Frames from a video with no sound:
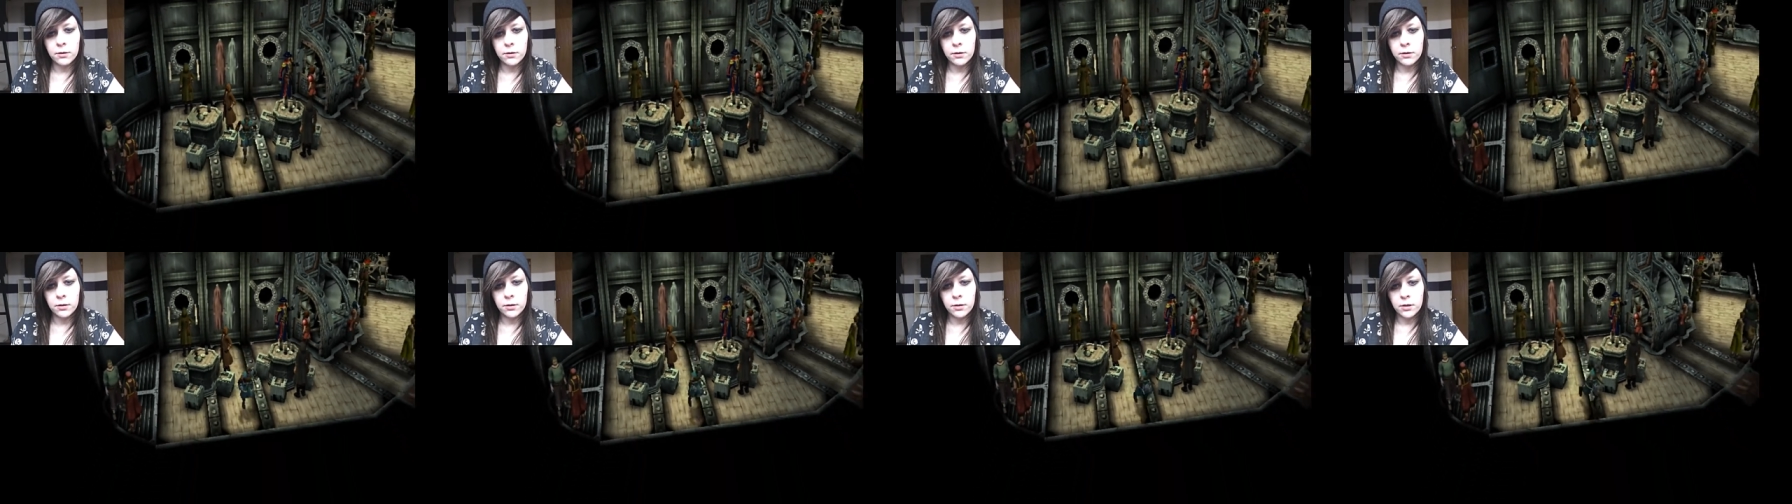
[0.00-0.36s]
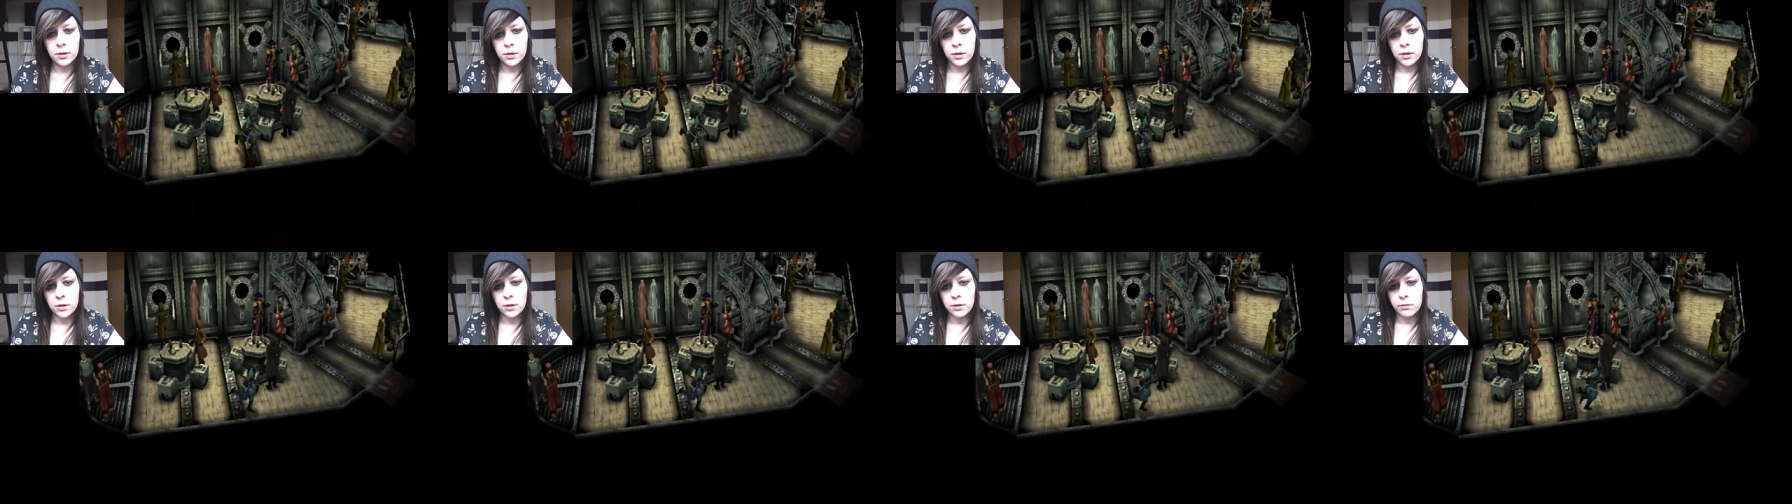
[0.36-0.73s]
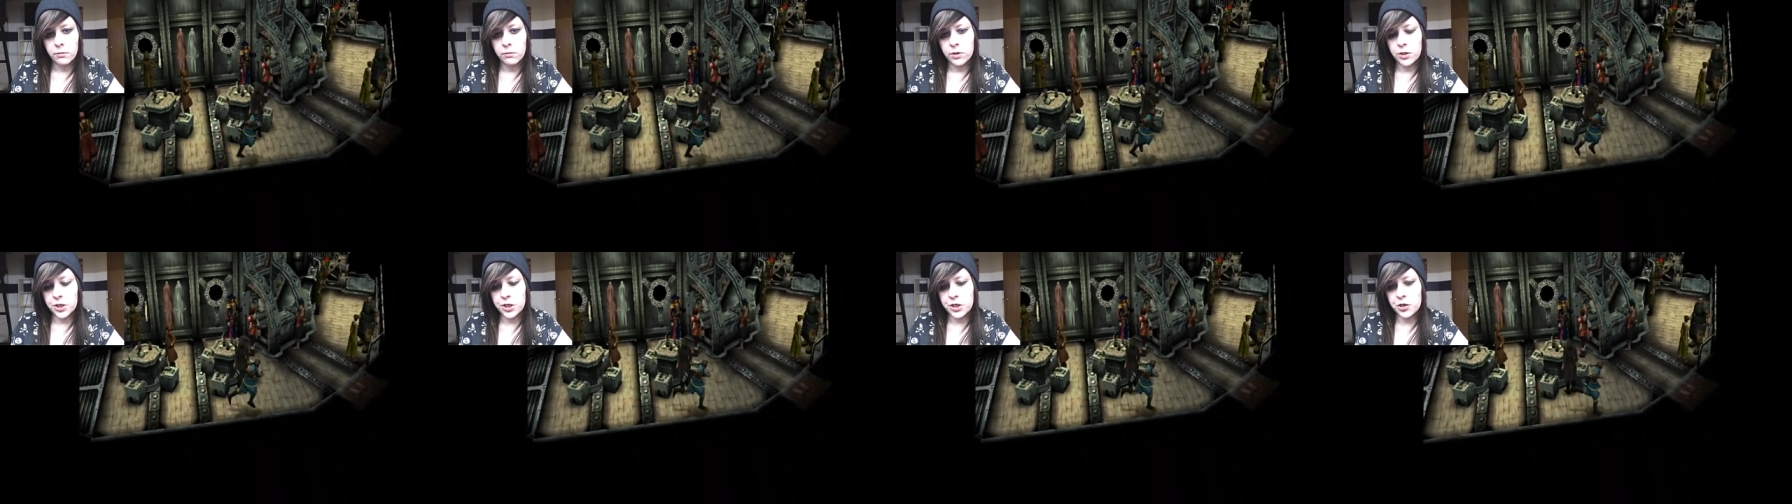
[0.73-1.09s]
I
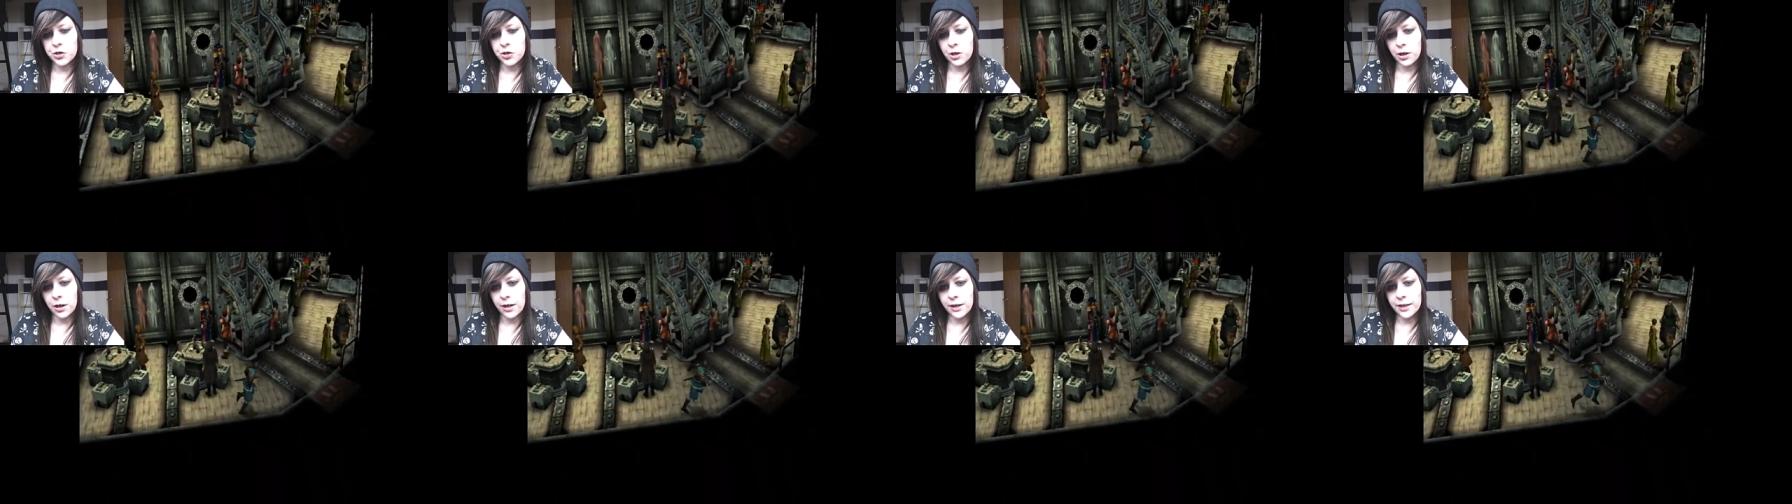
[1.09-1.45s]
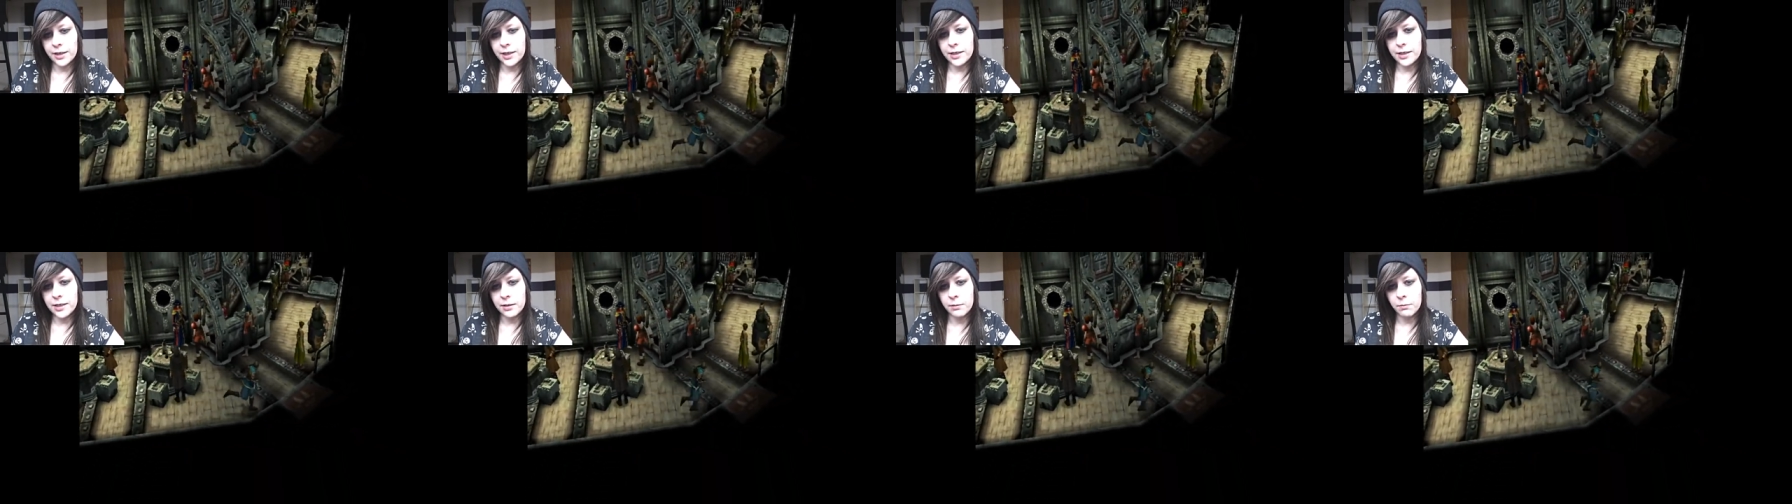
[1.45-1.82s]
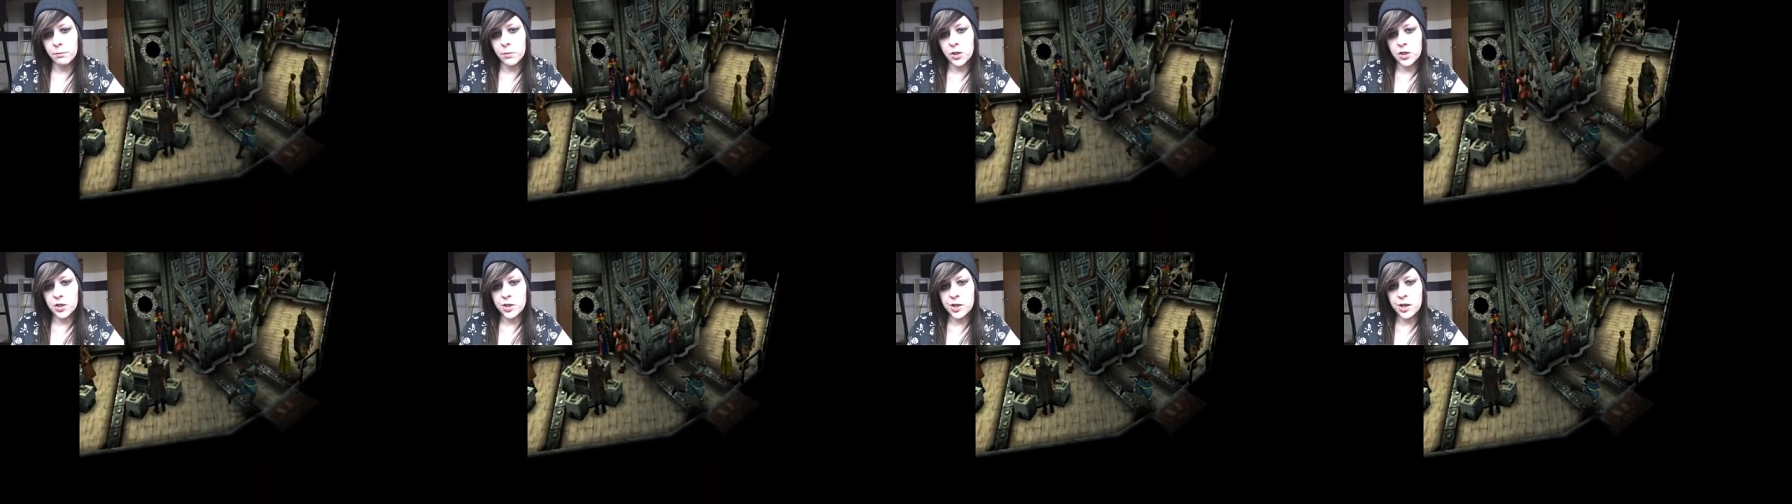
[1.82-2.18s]
went to try and get
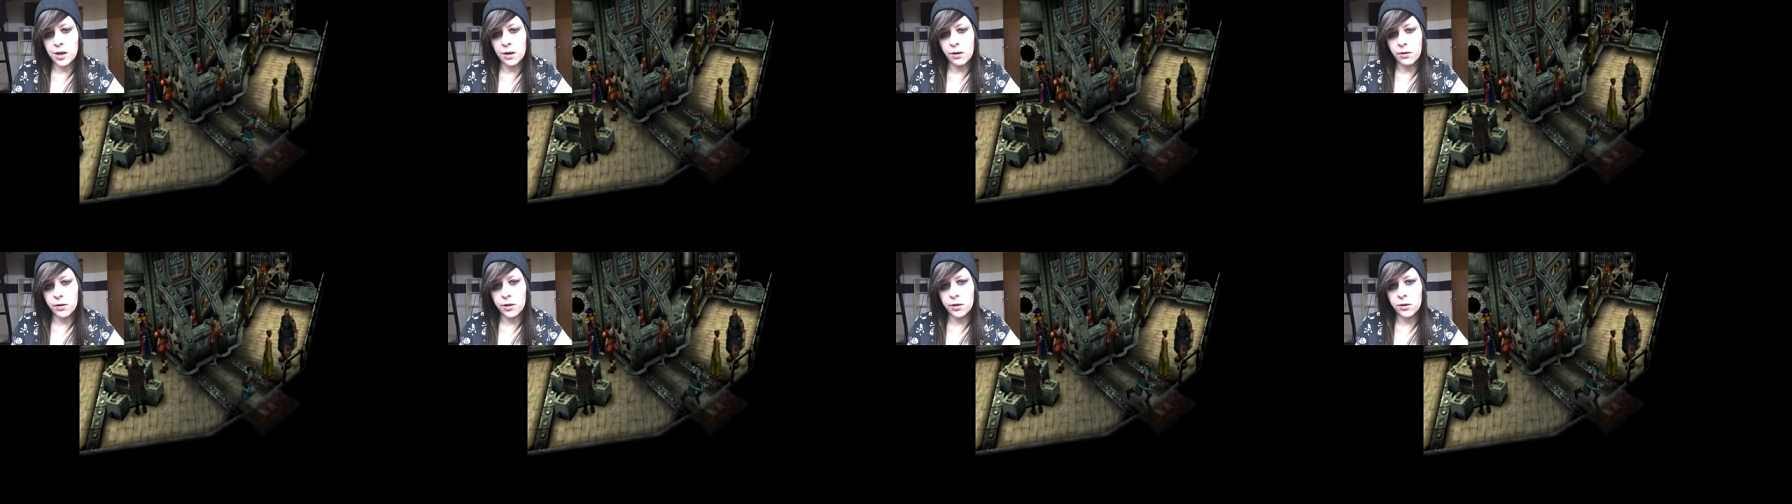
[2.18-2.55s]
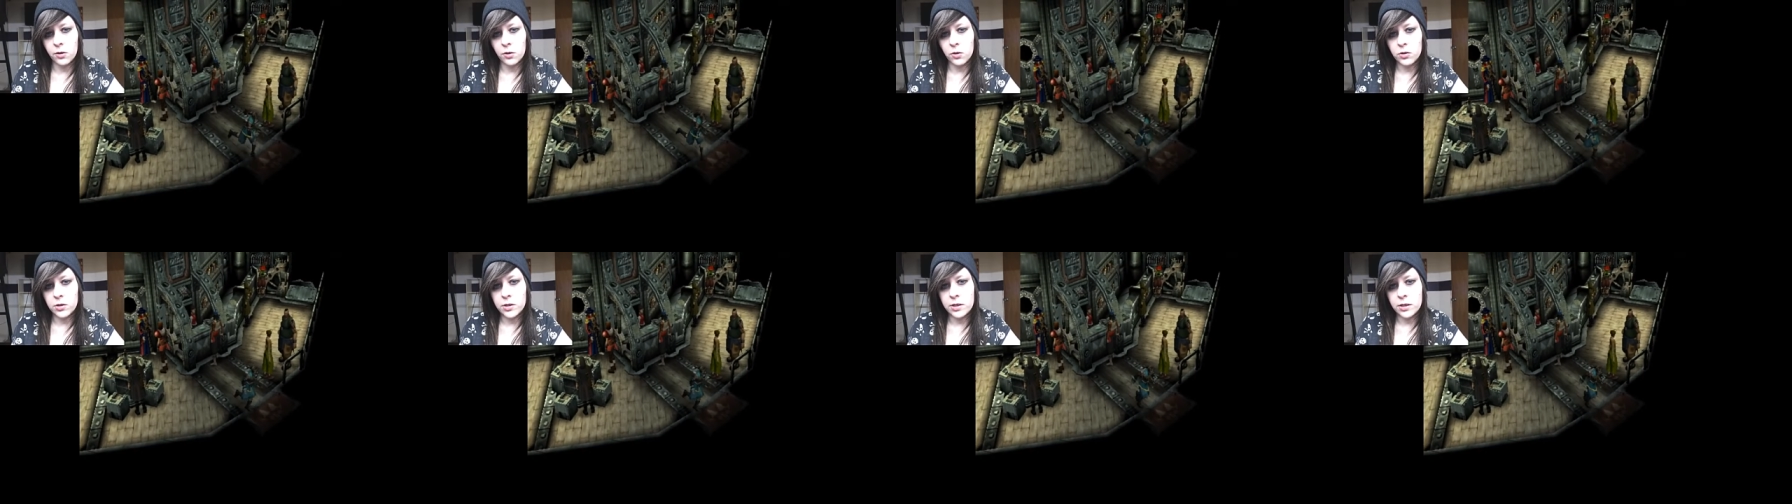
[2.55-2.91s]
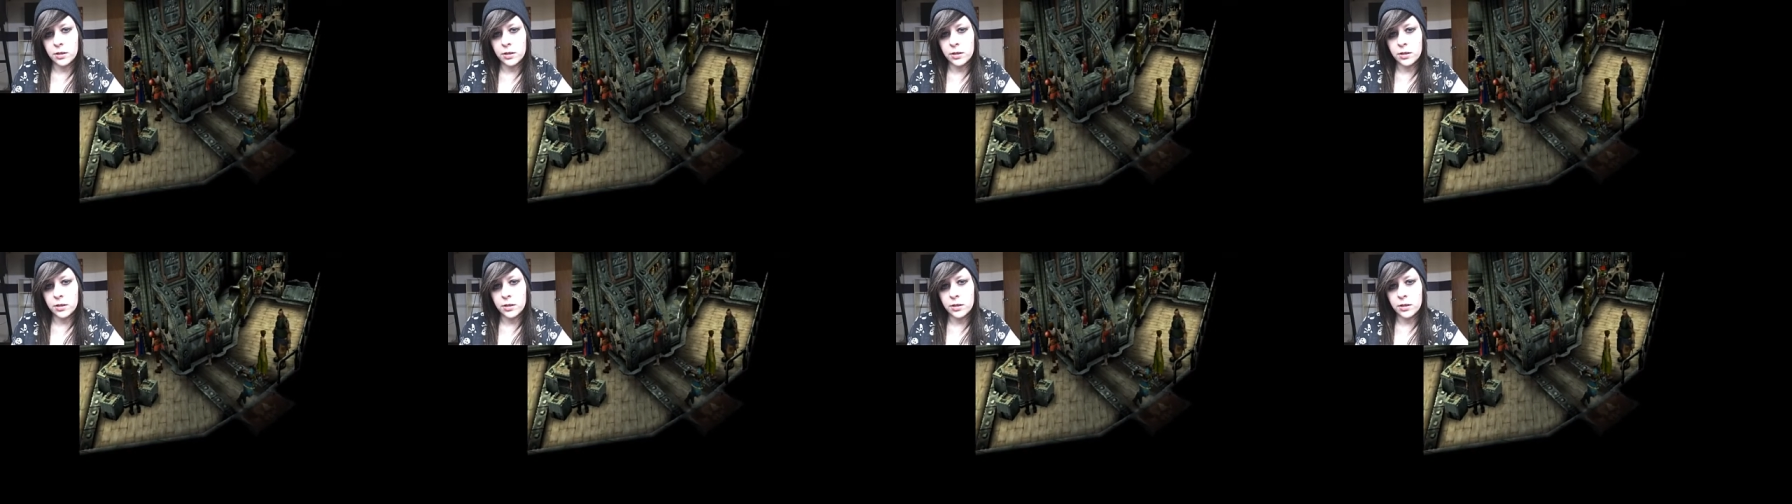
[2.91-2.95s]
some materials.